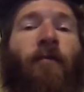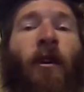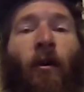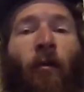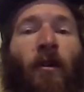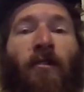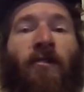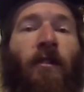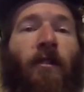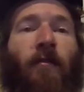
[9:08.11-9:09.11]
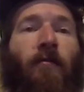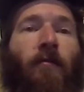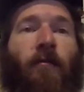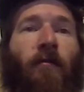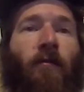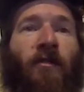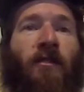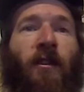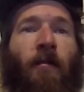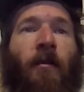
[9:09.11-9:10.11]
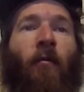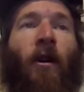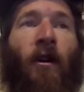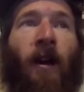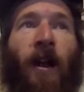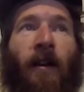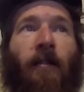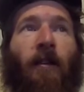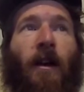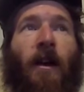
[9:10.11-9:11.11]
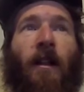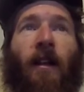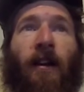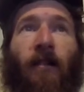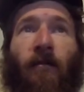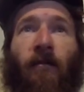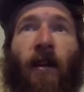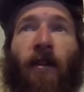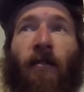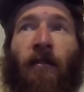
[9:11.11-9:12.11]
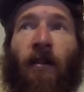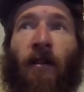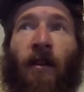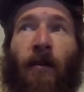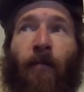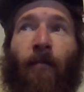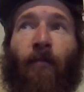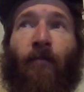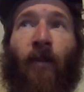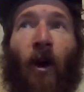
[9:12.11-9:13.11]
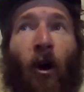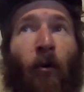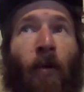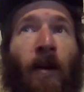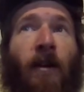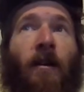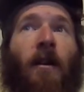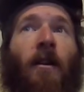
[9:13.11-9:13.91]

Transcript: you know, wants to dip in the water. Like the Hobie,